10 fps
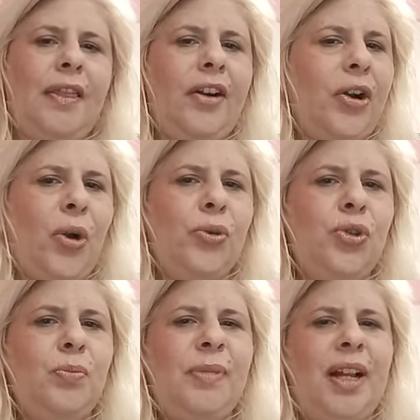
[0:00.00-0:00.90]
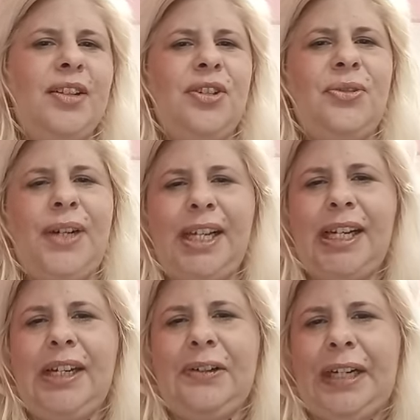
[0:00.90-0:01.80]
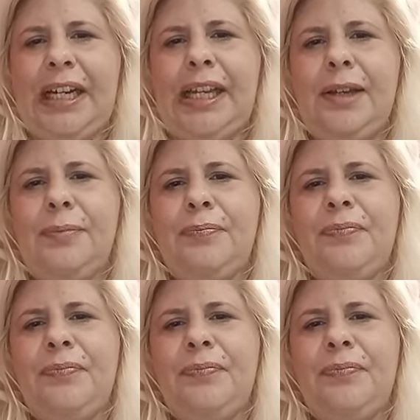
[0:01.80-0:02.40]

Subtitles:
the rose smells really, really